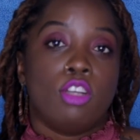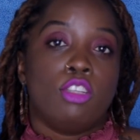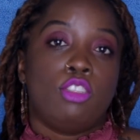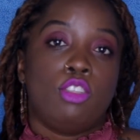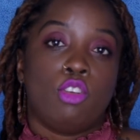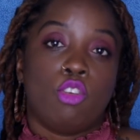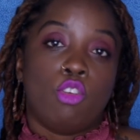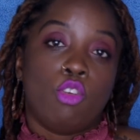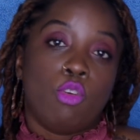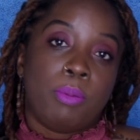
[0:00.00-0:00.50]

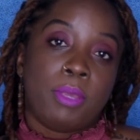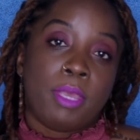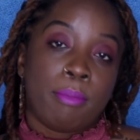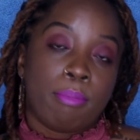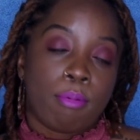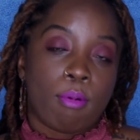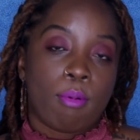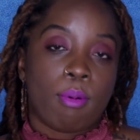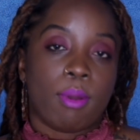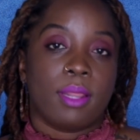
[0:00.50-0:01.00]
do
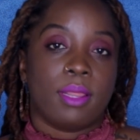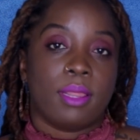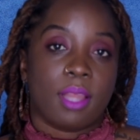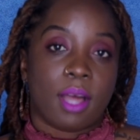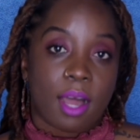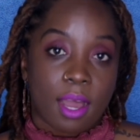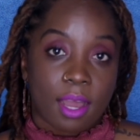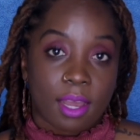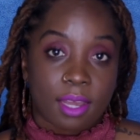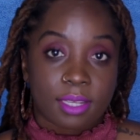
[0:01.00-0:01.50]
people with
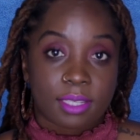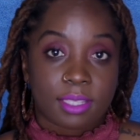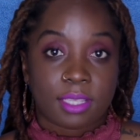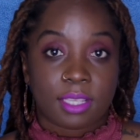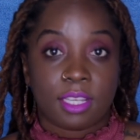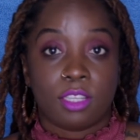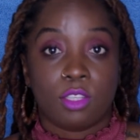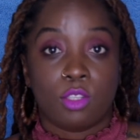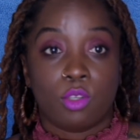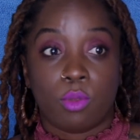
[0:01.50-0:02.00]
locks,
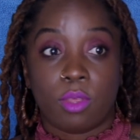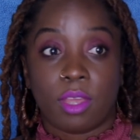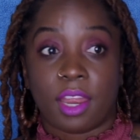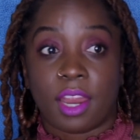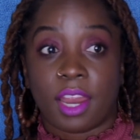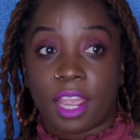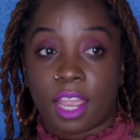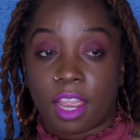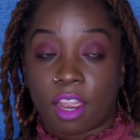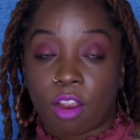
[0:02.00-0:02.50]
do their
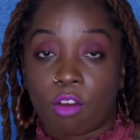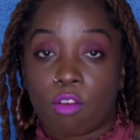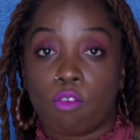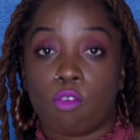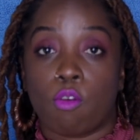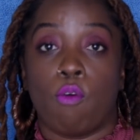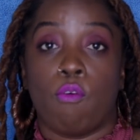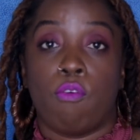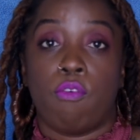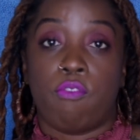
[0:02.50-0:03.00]
hair
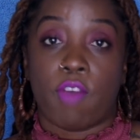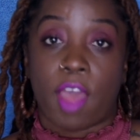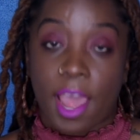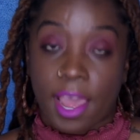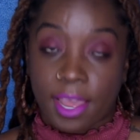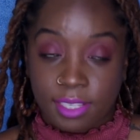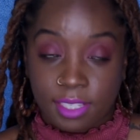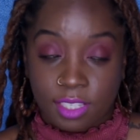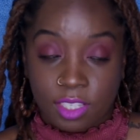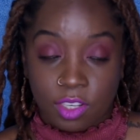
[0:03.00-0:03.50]
grow
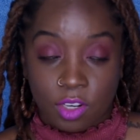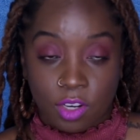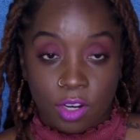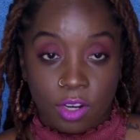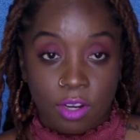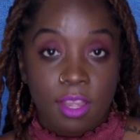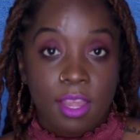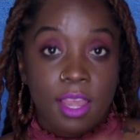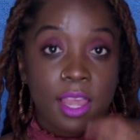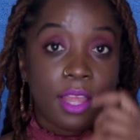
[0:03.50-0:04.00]

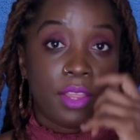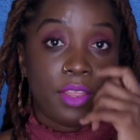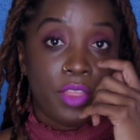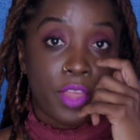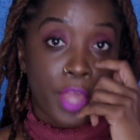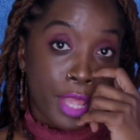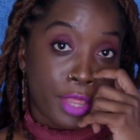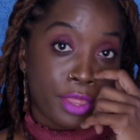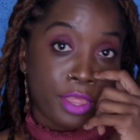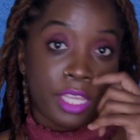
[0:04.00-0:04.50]
faster
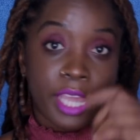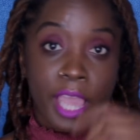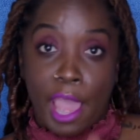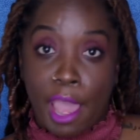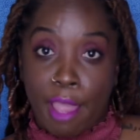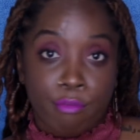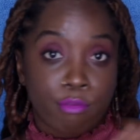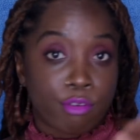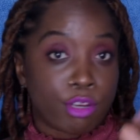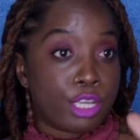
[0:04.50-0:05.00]
than the
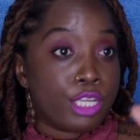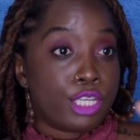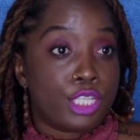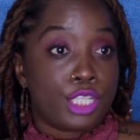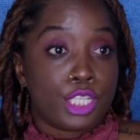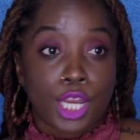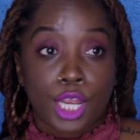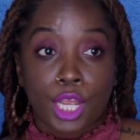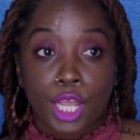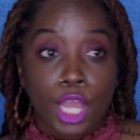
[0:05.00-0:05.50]

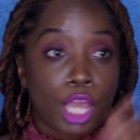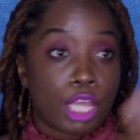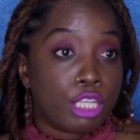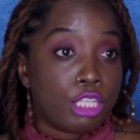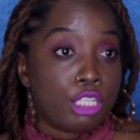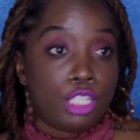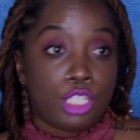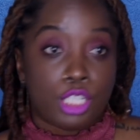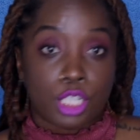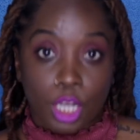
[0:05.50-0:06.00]
average
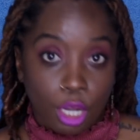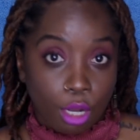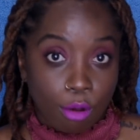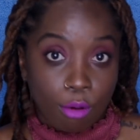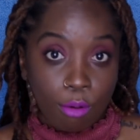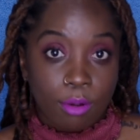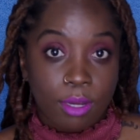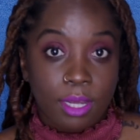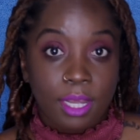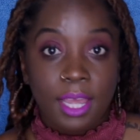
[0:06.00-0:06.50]

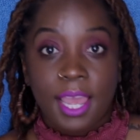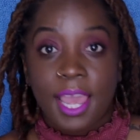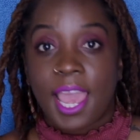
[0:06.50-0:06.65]
Joe?